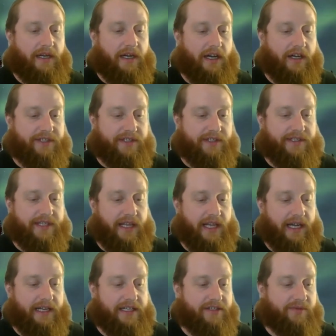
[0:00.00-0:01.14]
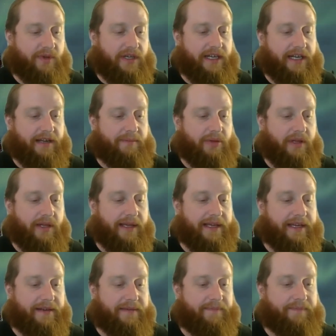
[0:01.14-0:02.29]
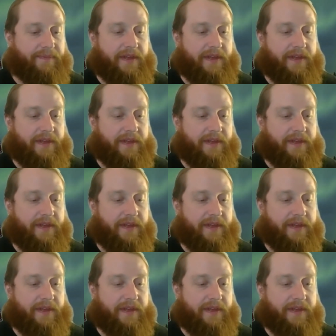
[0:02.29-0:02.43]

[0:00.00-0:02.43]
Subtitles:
Also, slides where he had played.